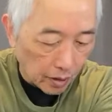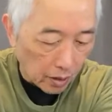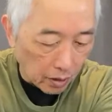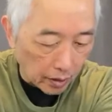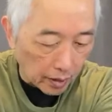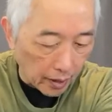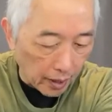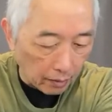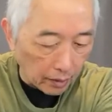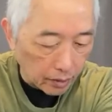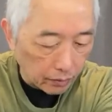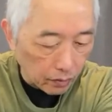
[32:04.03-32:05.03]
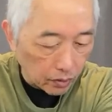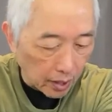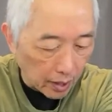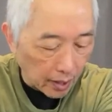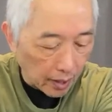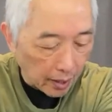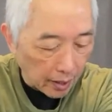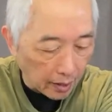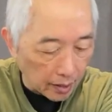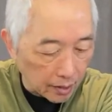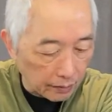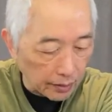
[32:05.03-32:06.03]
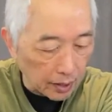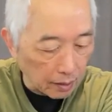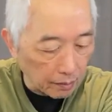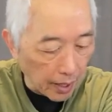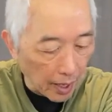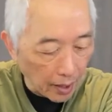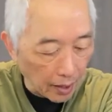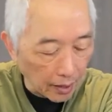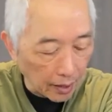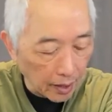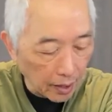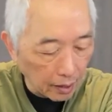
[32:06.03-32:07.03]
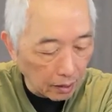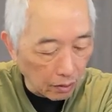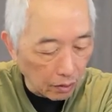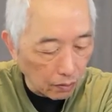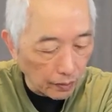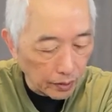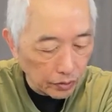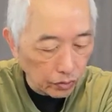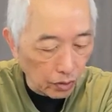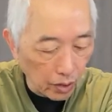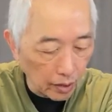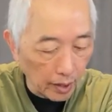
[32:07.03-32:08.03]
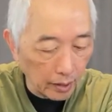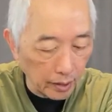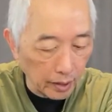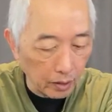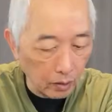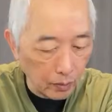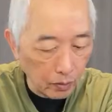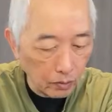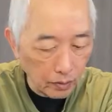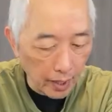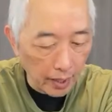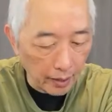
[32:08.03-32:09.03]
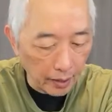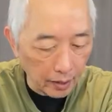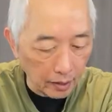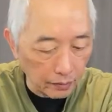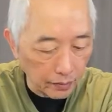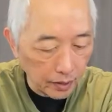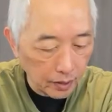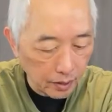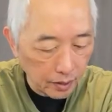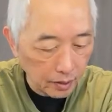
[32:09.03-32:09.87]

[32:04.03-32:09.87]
Okay, now let's rotate our hand as we come back. Again, always start at the elbow and at the wrist.